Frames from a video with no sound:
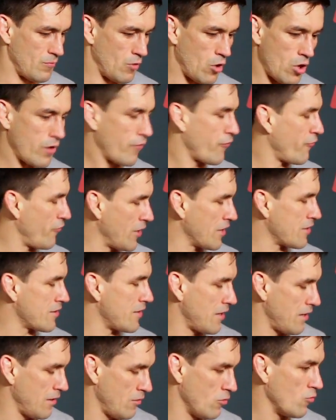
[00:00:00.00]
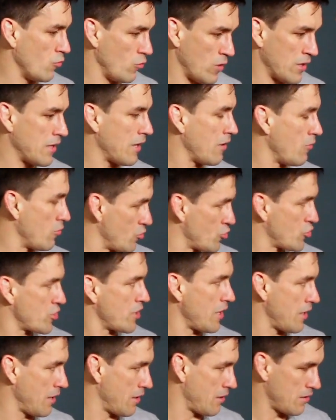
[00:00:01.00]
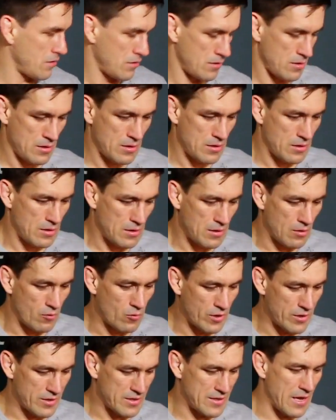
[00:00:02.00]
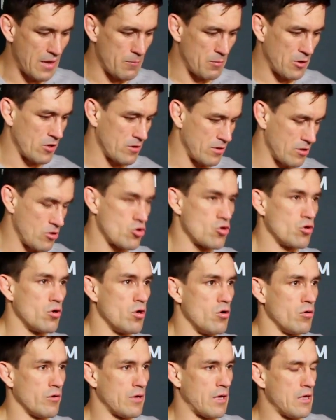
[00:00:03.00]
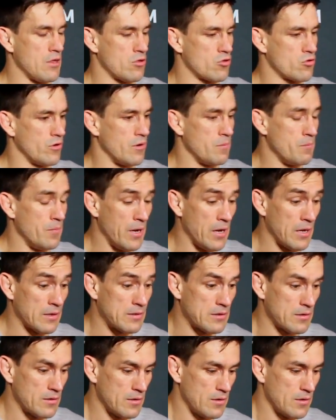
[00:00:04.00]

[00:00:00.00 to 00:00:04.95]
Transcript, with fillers: a lot of things that you know, one day I will say, what is that? Because it's too long history, but